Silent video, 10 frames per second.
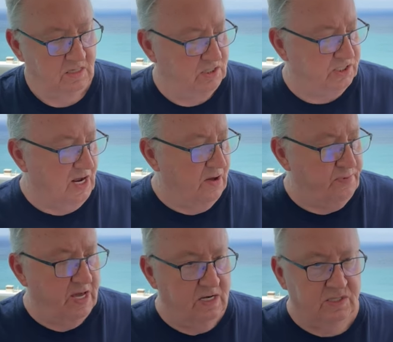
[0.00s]
You
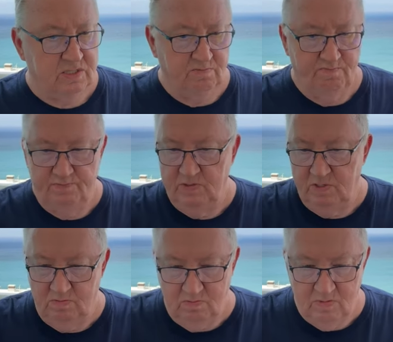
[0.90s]
stop at a,
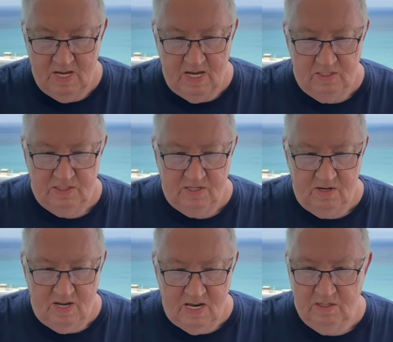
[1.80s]
at
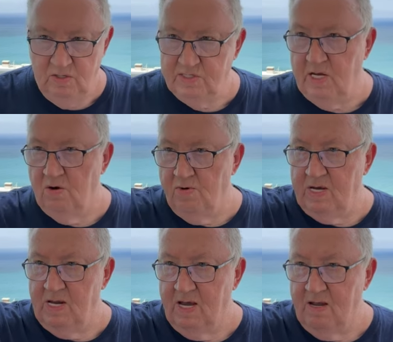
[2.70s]
a, at, you see a
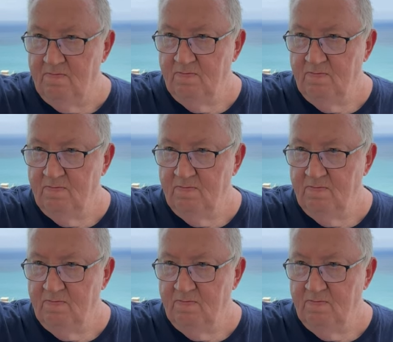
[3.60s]
red light.